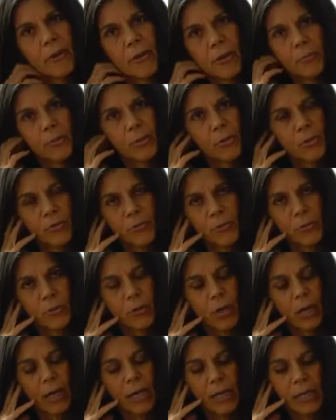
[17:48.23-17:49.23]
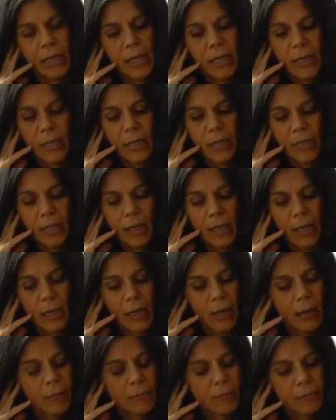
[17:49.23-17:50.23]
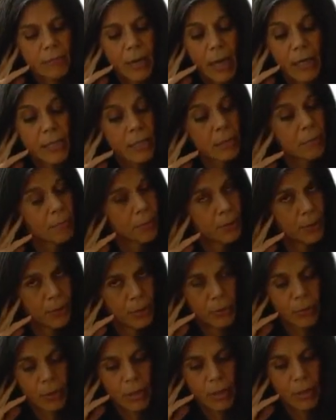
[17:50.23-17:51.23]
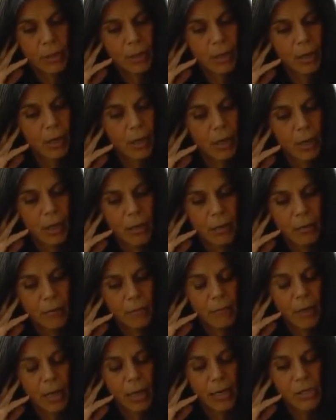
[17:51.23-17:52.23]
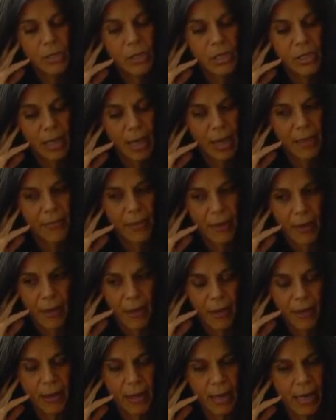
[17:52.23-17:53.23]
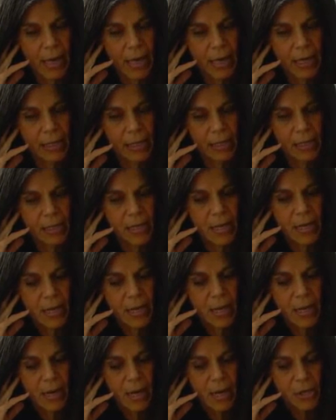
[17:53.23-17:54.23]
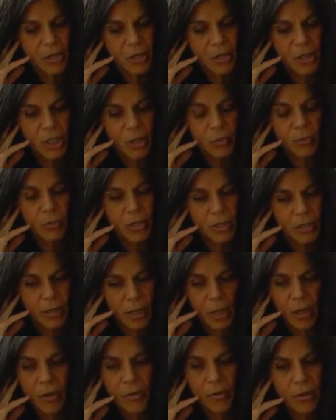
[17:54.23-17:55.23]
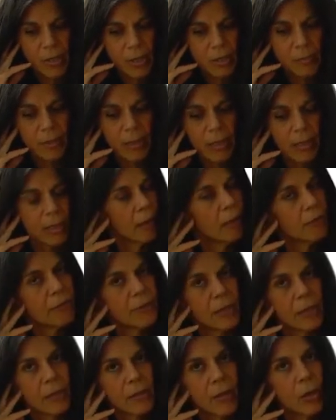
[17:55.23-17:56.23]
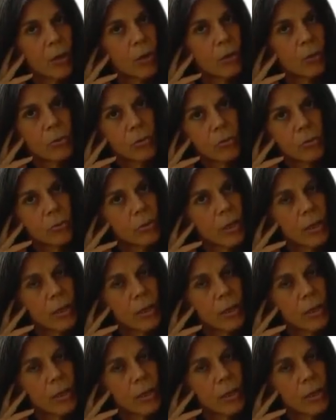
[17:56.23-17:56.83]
very beautiful. I didn't puke. I just sat there, and she was incredibly loving the whole